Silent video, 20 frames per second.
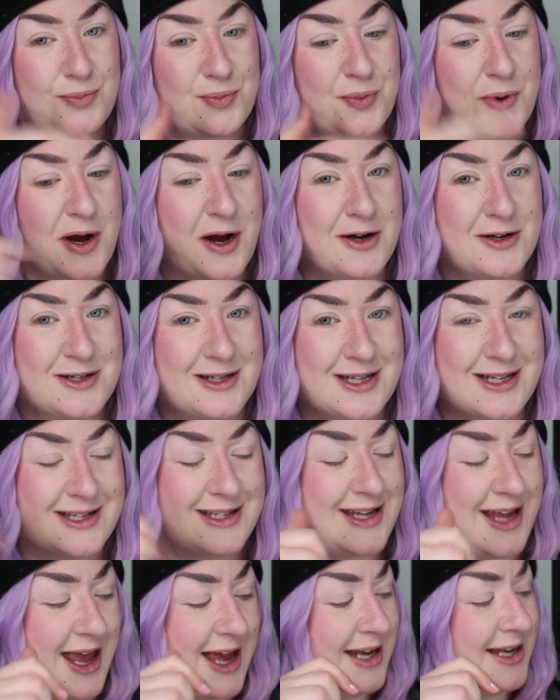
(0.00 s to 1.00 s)
prior to
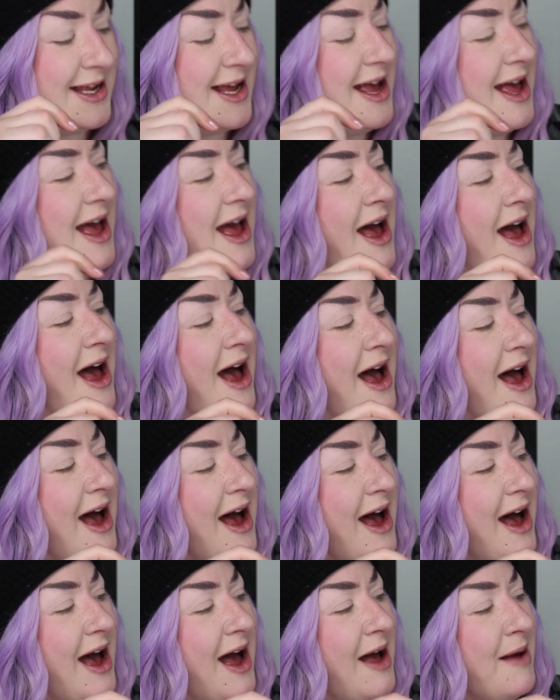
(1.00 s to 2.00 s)
this yet.
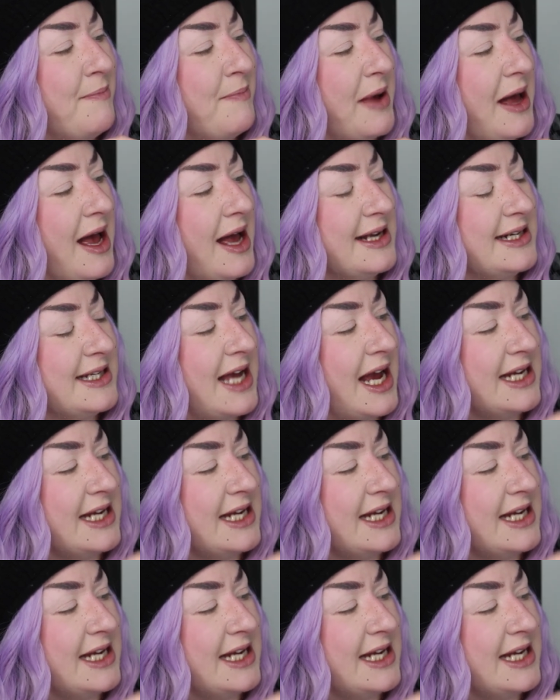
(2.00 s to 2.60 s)
But